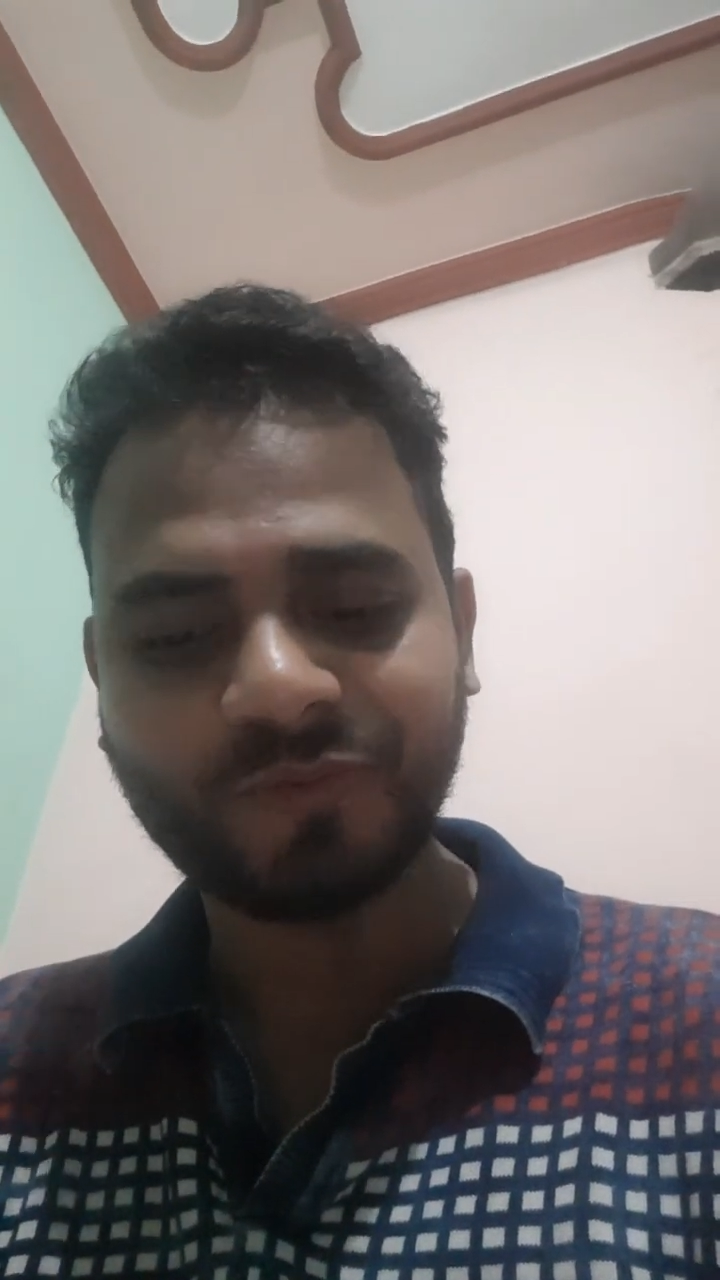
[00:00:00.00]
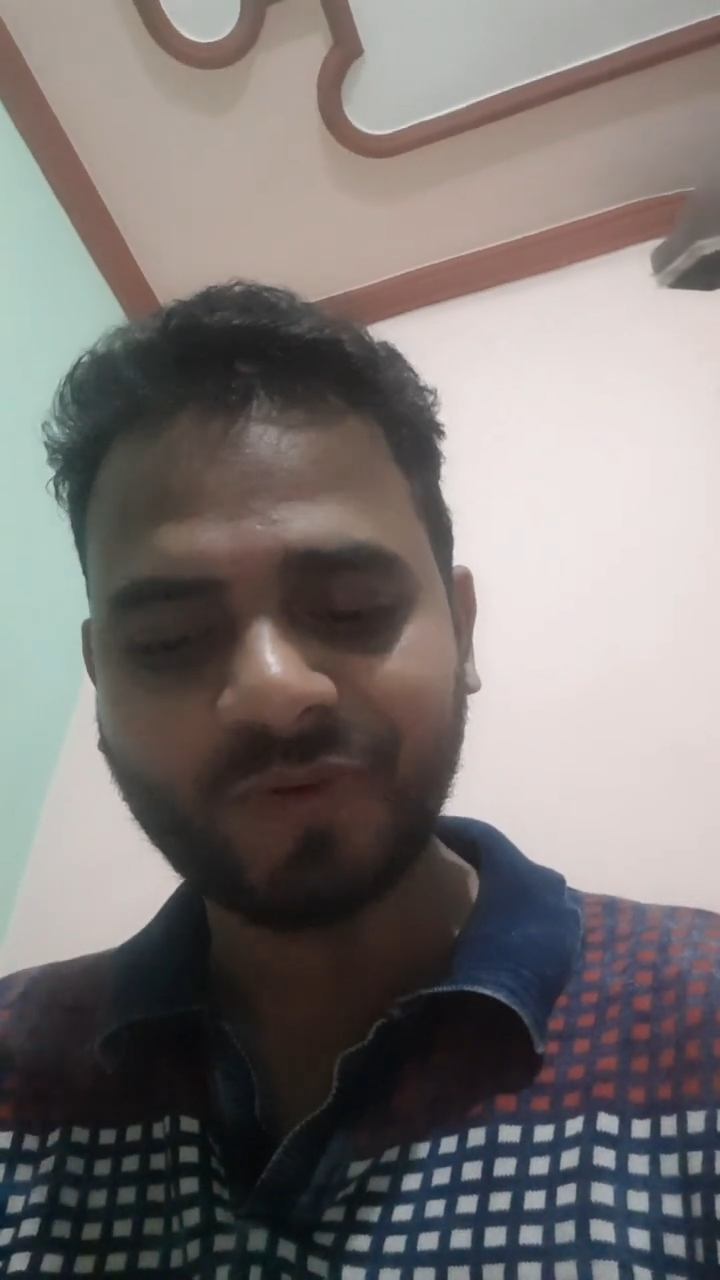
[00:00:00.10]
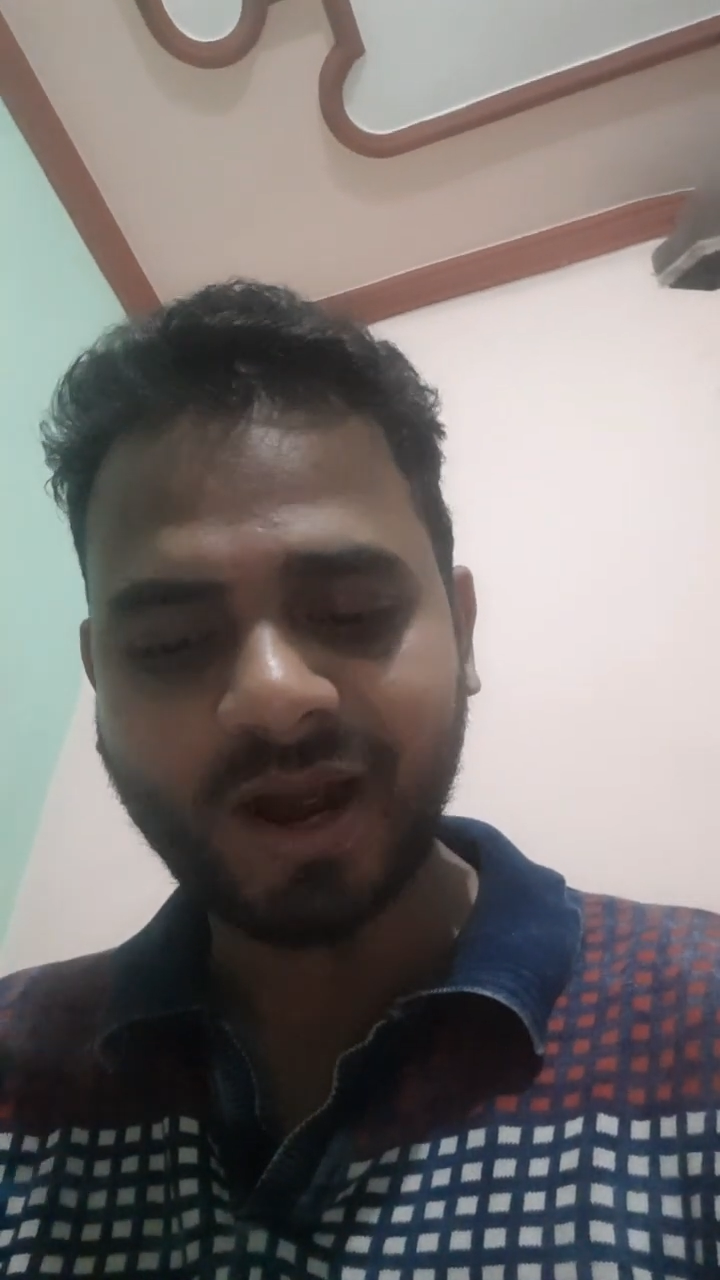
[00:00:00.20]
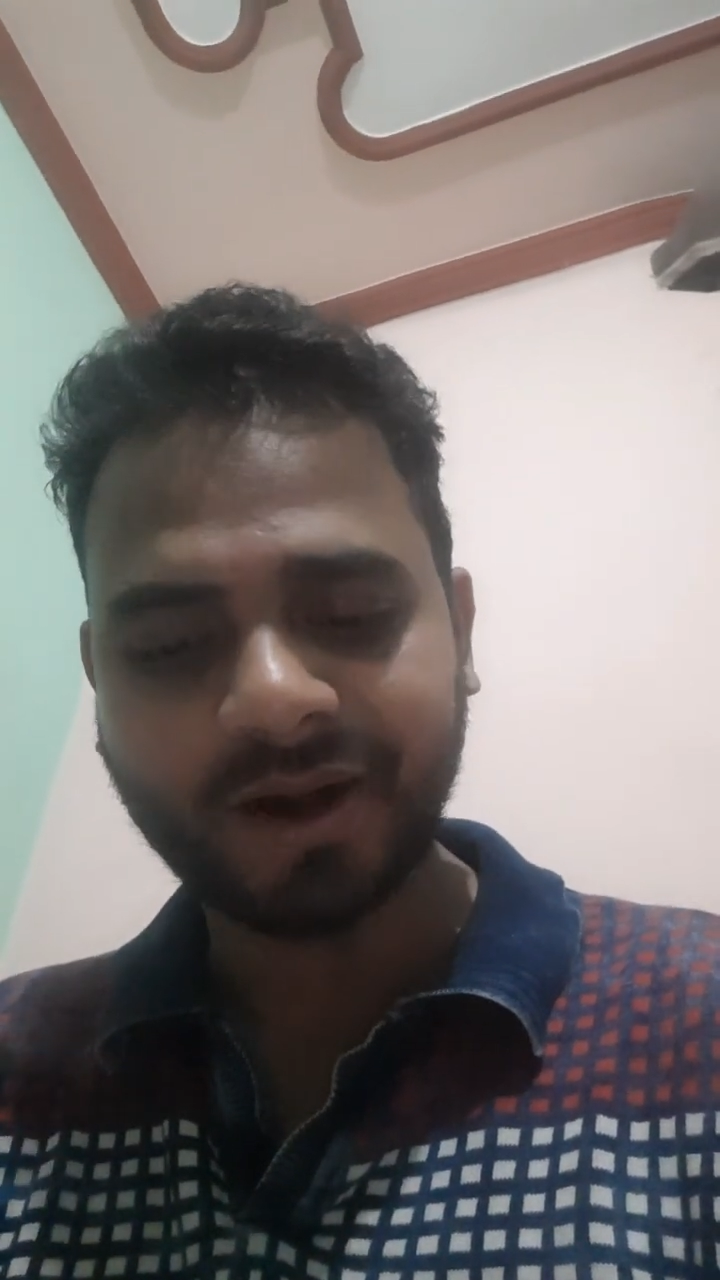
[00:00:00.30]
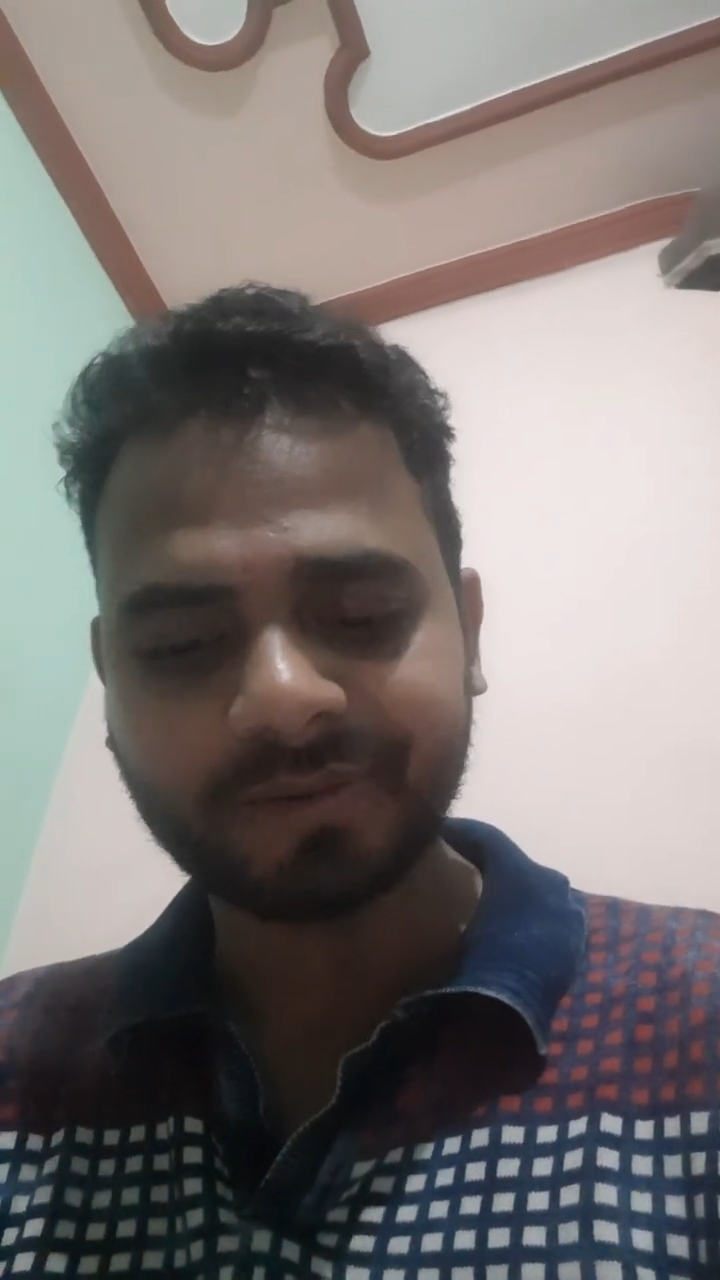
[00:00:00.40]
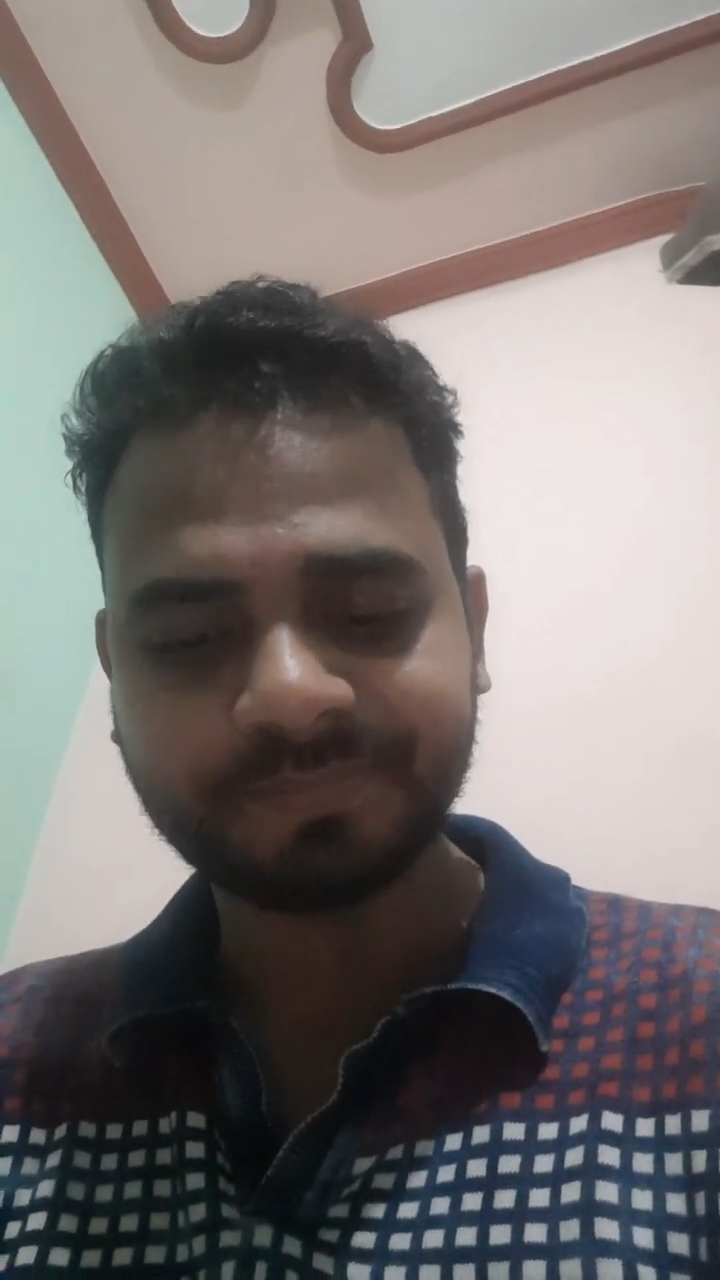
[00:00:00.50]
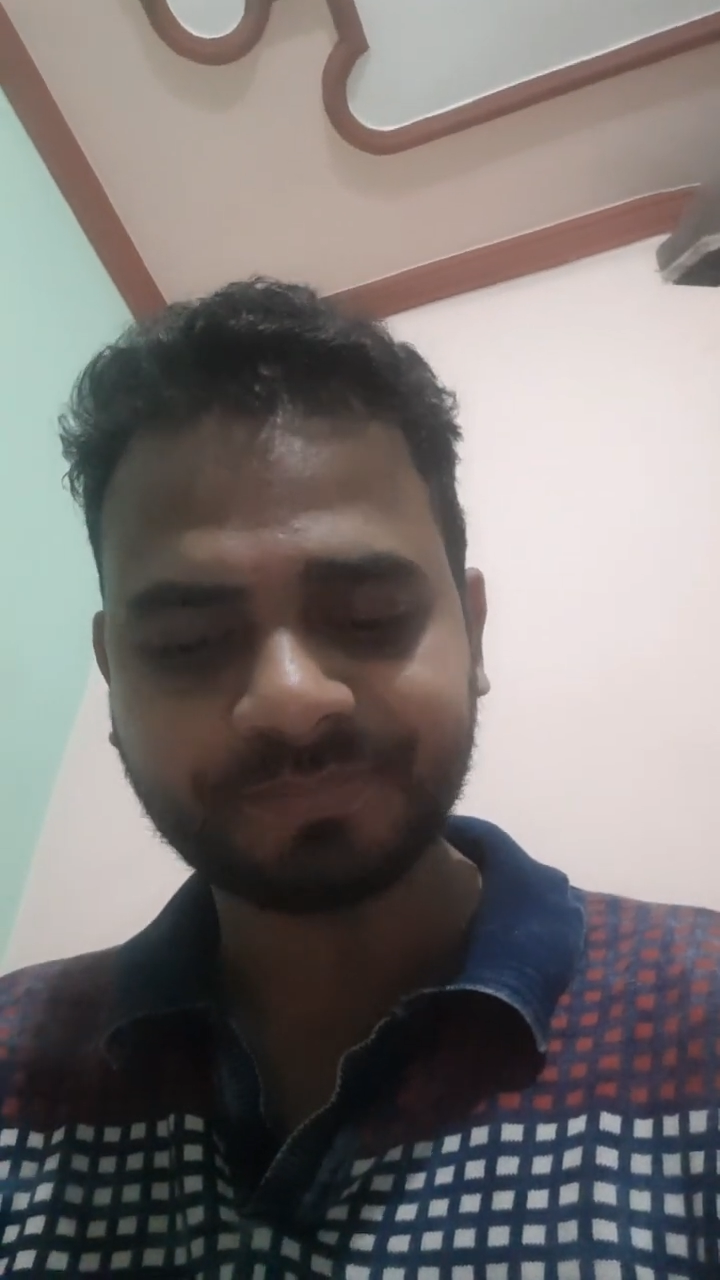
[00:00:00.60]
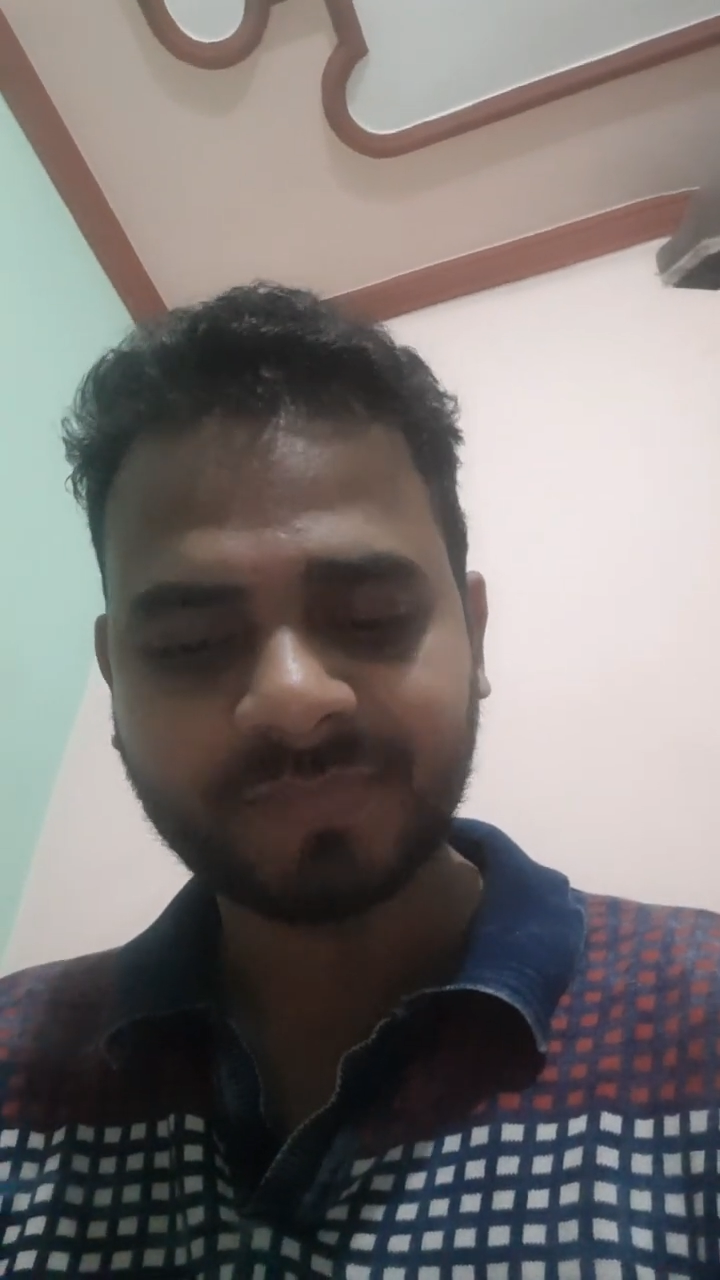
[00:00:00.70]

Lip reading: far.